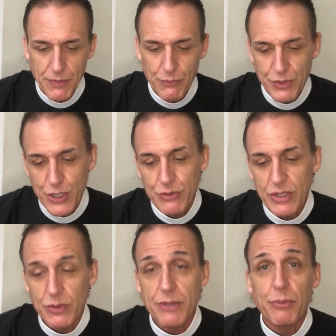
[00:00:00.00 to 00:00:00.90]
The
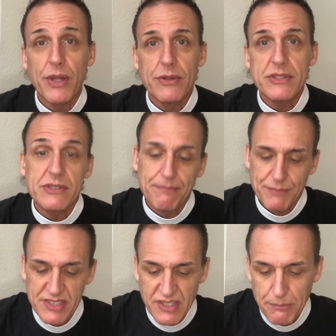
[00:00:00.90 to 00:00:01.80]
reunion with the brothers
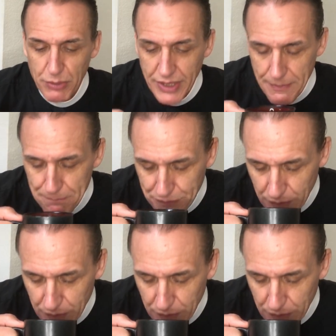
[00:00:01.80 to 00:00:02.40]
is complete.